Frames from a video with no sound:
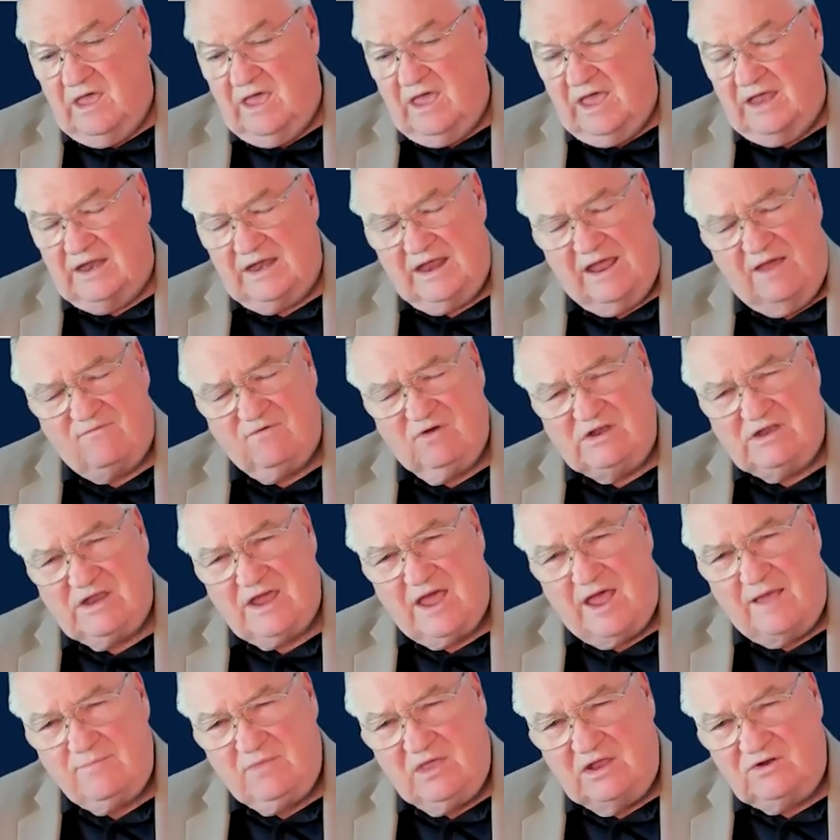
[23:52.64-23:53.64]
And every
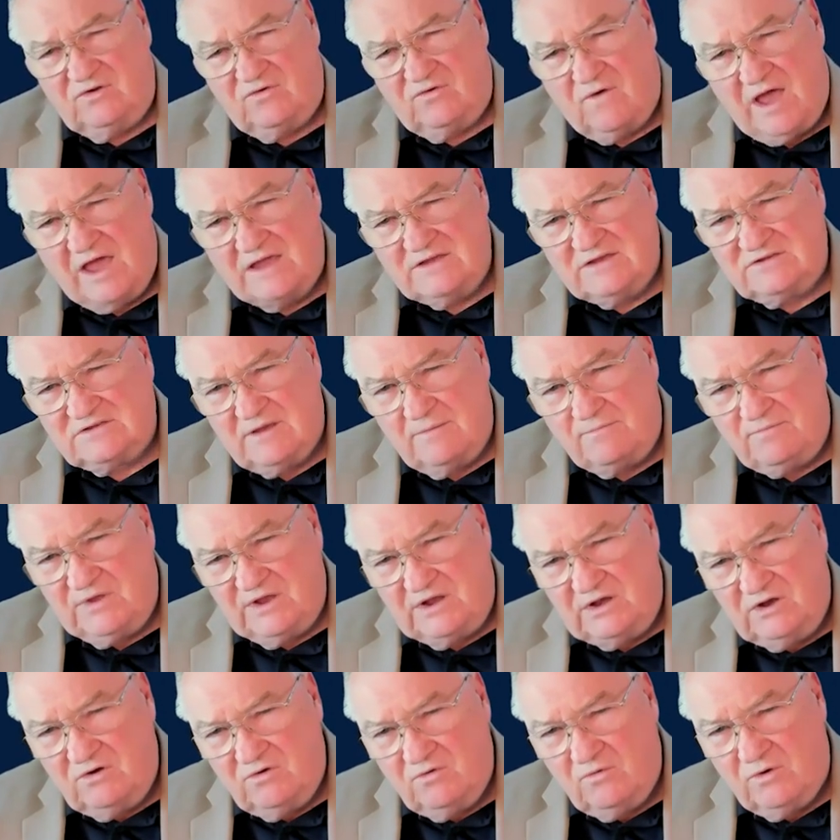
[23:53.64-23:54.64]
time they try
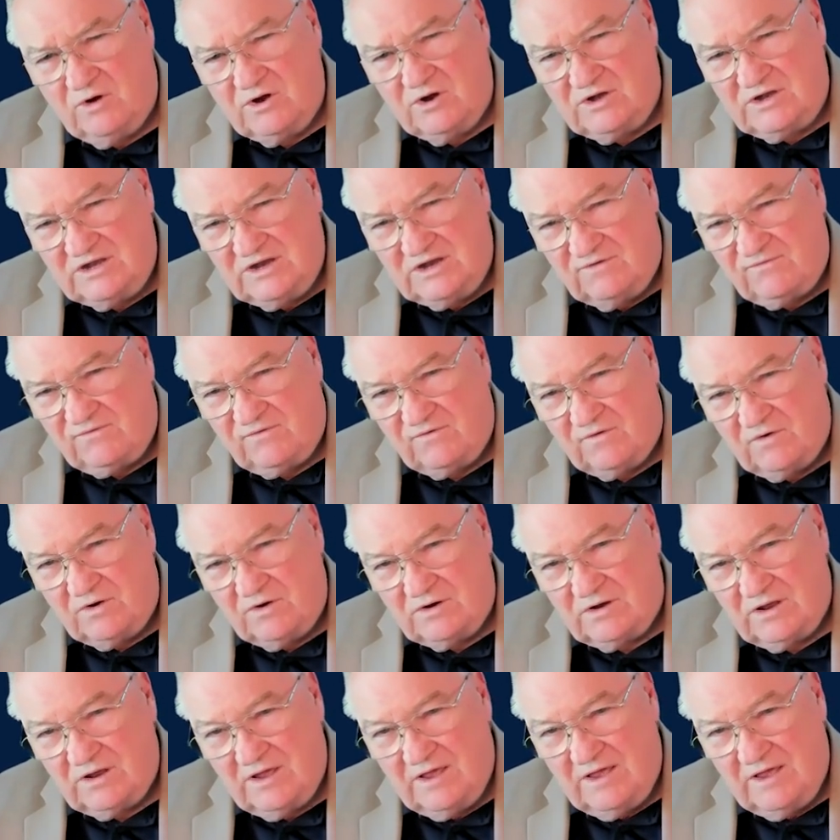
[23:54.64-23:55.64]
something new or
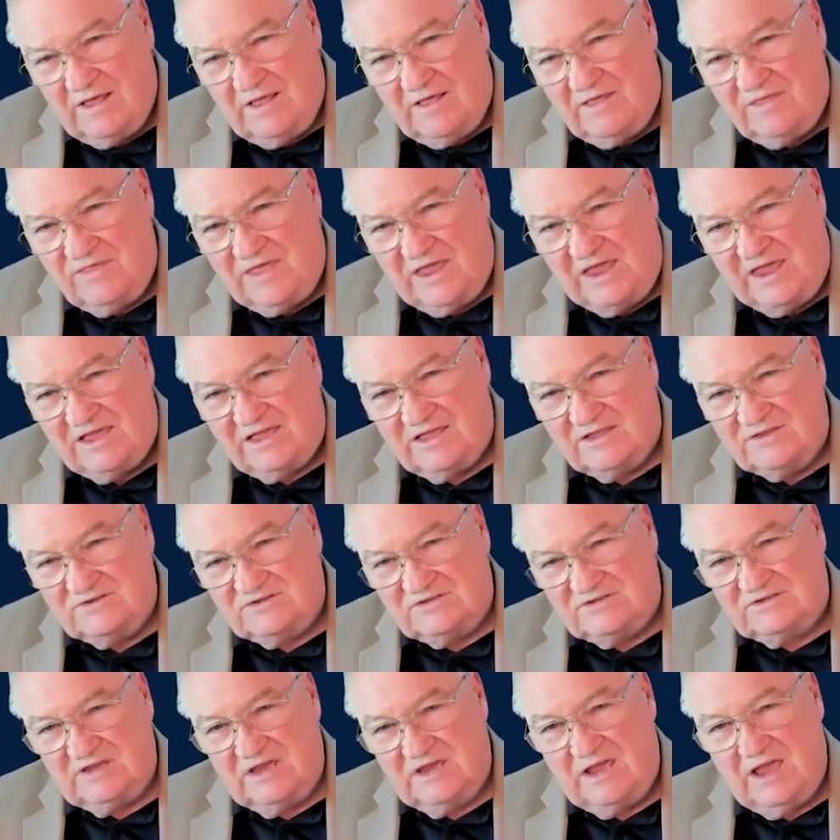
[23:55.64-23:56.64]
different, they can
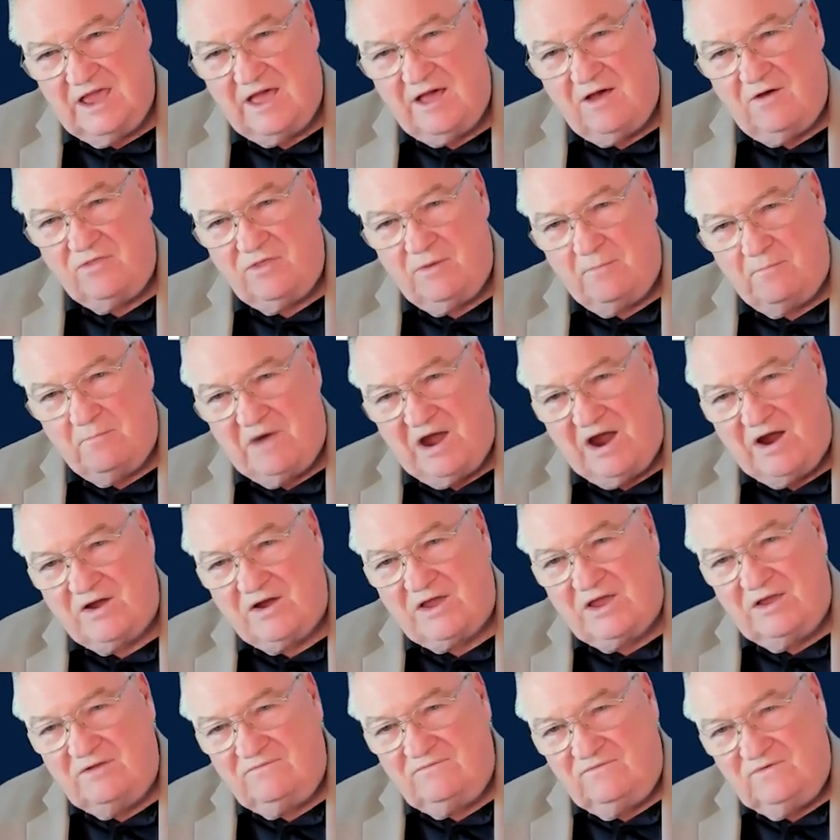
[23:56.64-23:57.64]
see how the
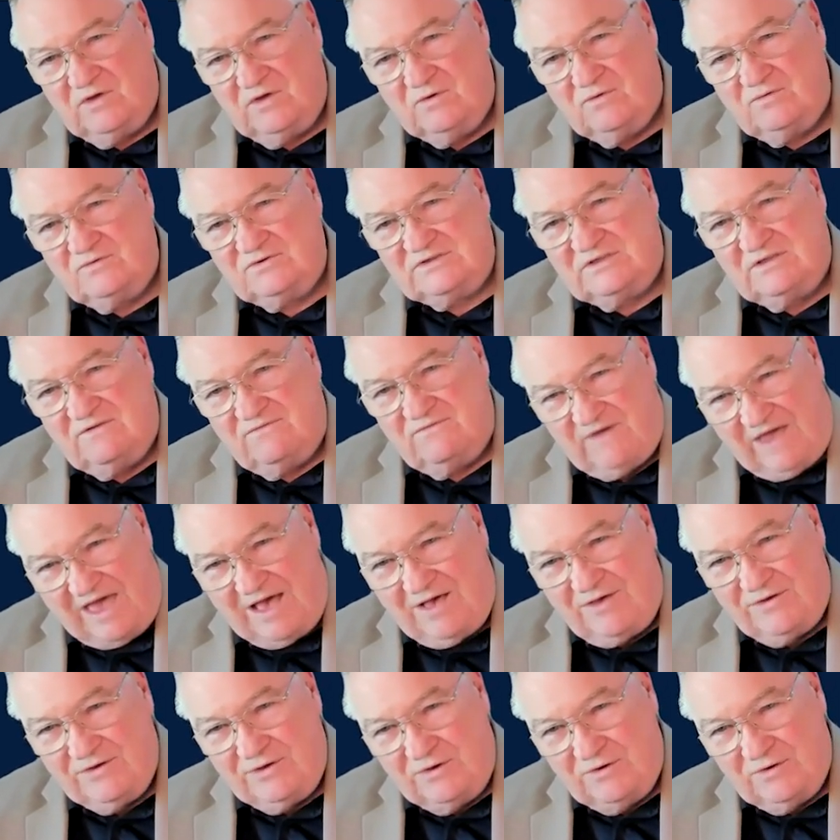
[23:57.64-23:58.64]
market views the
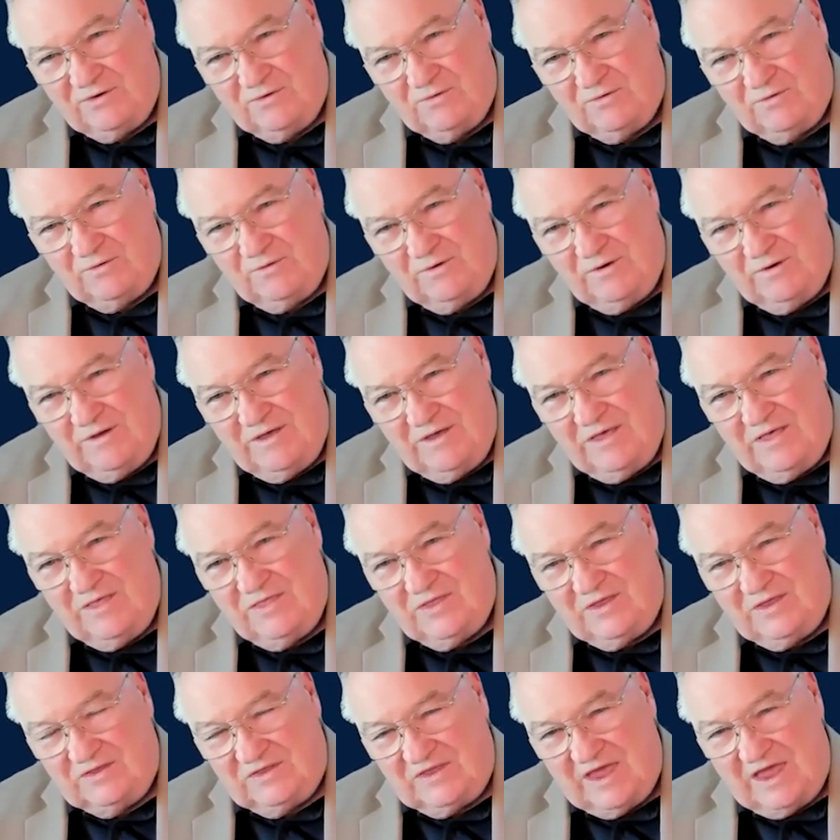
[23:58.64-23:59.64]
value
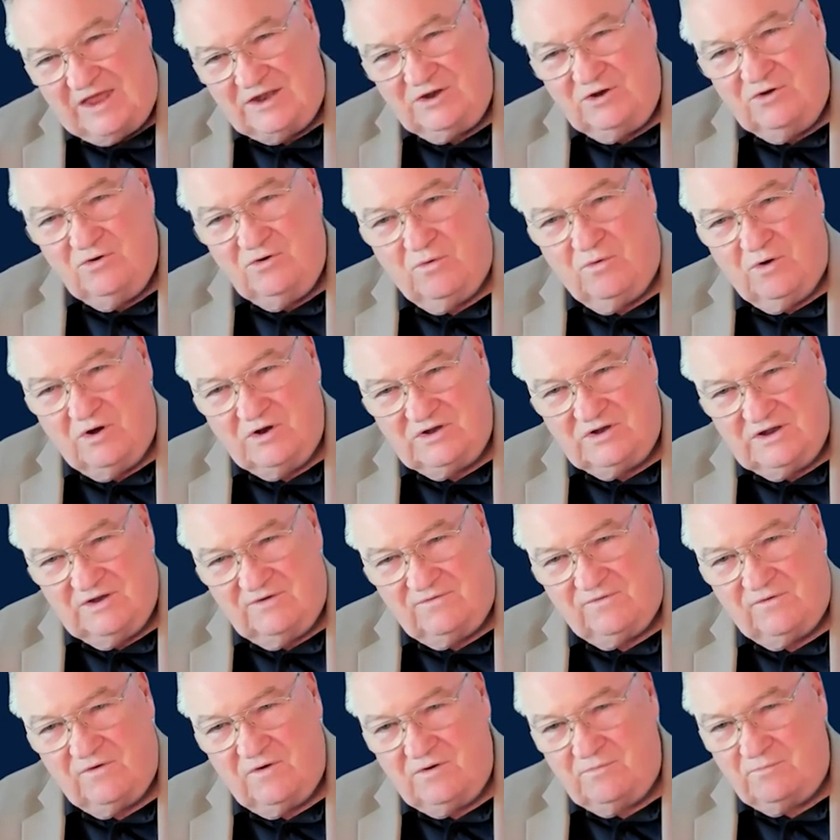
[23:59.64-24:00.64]
that that or
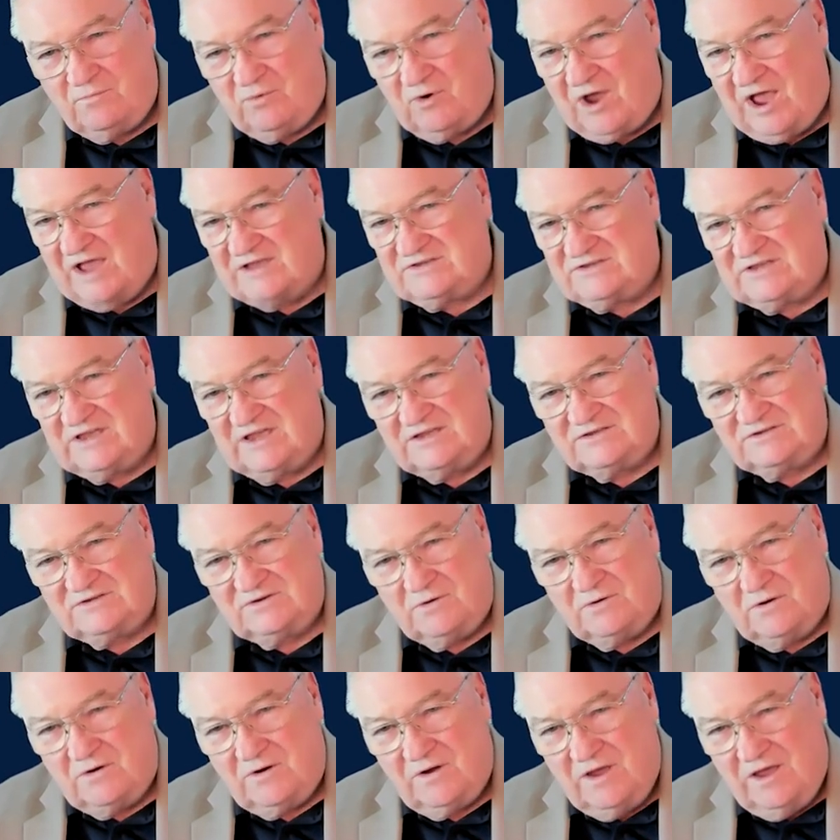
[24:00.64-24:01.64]
different
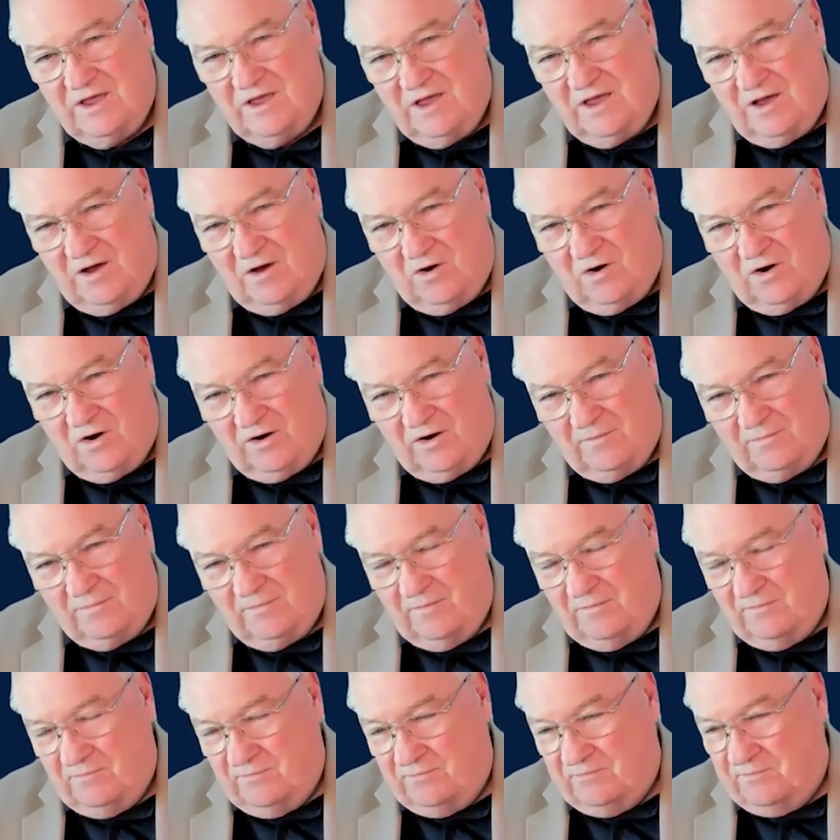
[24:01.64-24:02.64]
process or